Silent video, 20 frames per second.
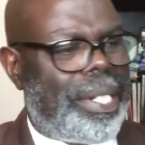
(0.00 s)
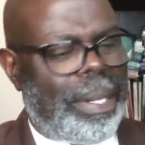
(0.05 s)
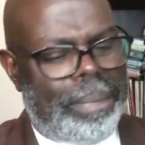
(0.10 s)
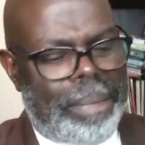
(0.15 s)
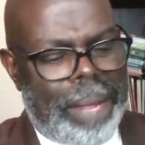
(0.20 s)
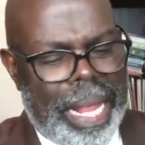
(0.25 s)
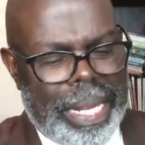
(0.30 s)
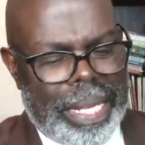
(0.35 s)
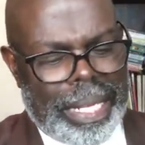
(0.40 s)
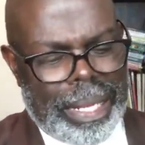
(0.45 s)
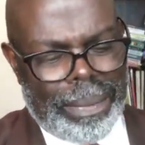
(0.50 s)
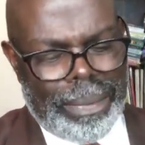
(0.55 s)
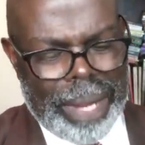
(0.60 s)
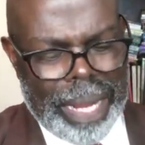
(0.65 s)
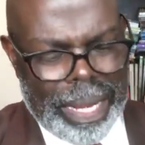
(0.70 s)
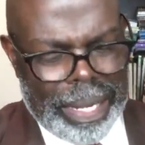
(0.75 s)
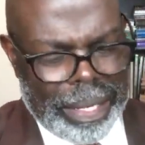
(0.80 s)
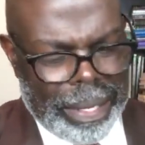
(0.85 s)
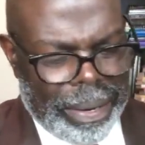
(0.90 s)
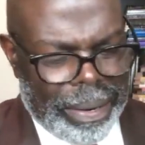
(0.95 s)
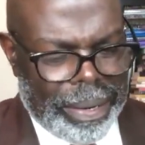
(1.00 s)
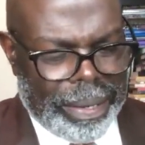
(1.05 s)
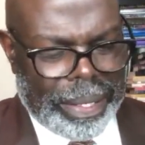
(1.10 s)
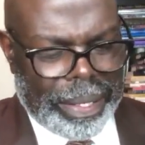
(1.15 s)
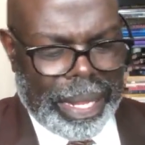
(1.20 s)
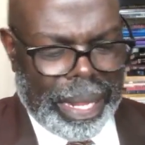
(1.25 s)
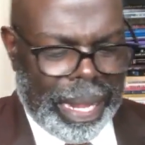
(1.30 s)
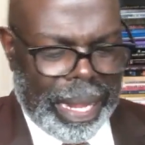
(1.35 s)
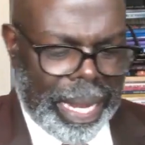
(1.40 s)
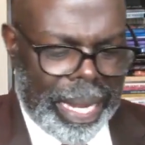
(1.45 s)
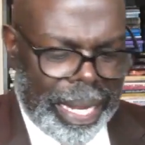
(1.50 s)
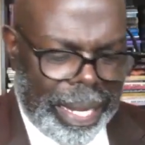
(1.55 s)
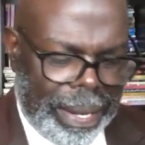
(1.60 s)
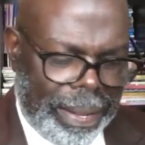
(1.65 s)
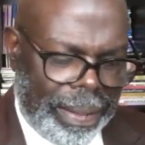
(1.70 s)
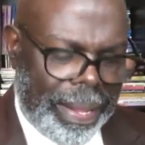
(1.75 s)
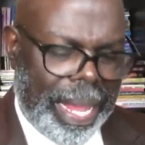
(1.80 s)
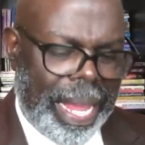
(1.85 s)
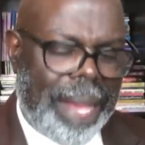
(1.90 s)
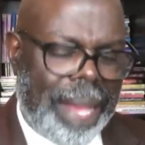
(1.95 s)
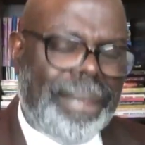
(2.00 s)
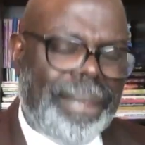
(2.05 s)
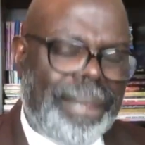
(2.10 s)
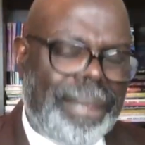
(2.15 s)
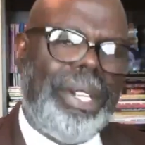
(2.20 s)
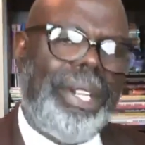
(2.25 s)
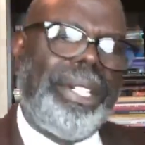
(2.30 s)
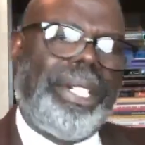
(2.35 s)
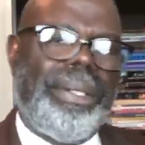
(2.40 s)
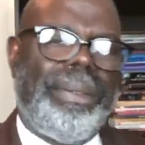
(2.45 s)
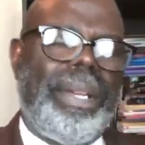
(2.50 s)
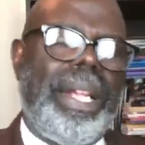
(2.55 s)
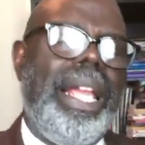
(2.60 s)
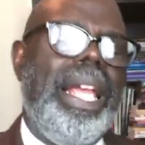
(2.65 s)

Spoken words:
Somebody said, well, Earl Carter don't have a church.